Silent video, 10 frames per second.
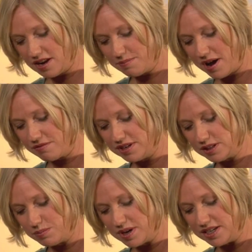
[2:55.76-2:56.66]
about
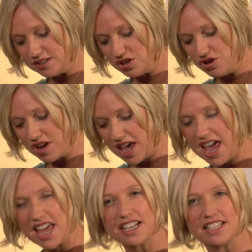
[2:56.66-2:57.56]
recipes, that you
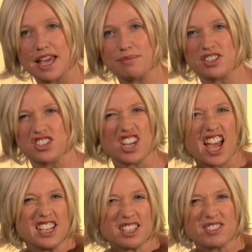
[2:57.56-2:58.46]
can adapt and
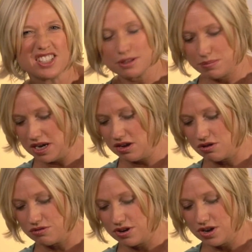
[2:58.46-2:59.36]
change them just depending
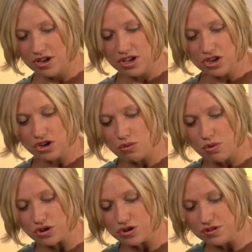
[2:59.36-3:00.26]
on,
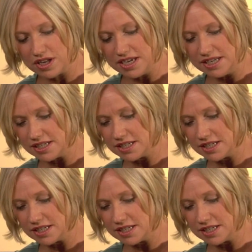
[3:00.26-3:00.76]
what you need.